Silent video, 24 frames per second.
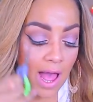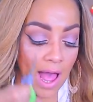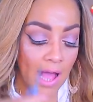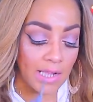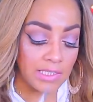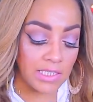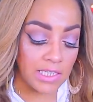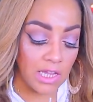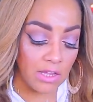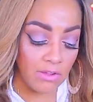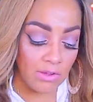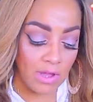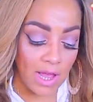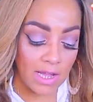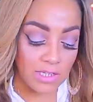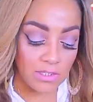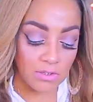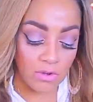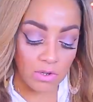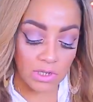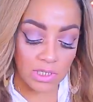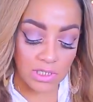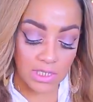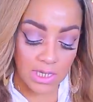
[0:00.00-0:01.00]
I tell you
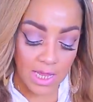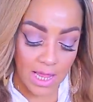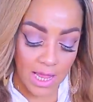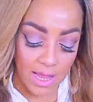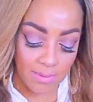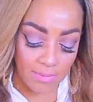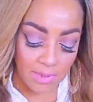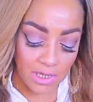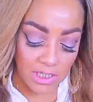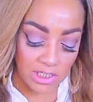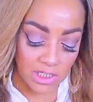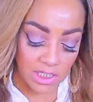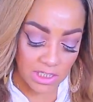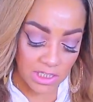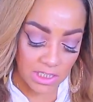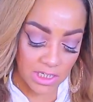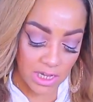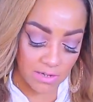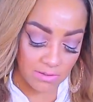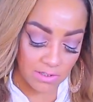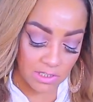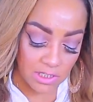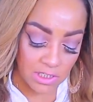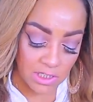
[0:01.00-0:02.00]
guys all the time, get
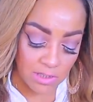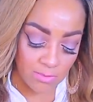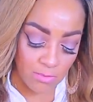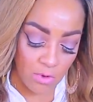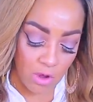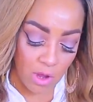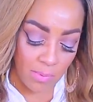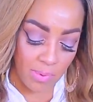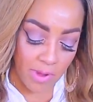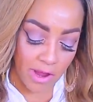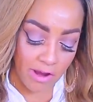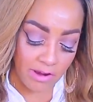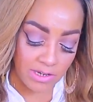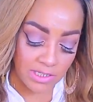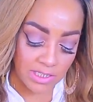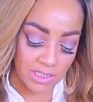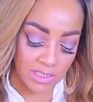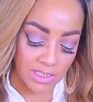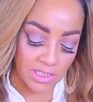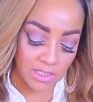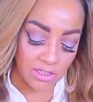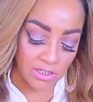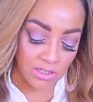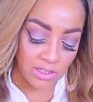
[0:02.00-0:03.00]
yourselves a small pair of
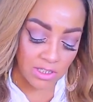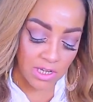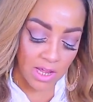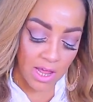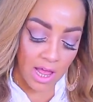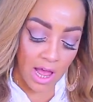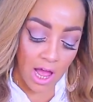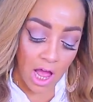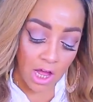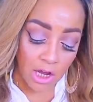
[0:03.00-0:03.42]
scissors.